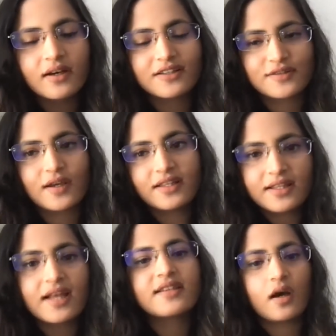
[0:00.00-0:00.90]
So I think
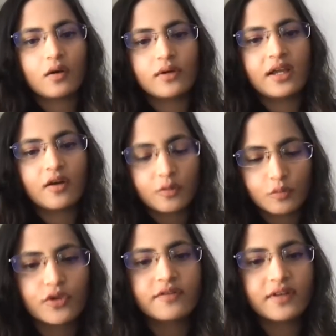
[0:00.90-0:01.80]
that's how I got
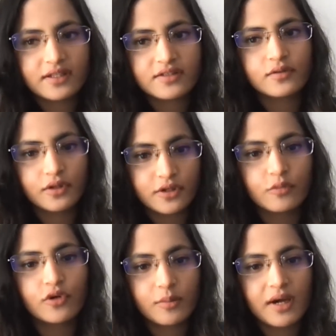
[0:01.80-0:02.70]
motivated to learn
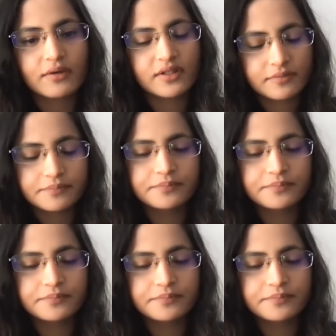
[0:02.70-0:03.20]
more about it.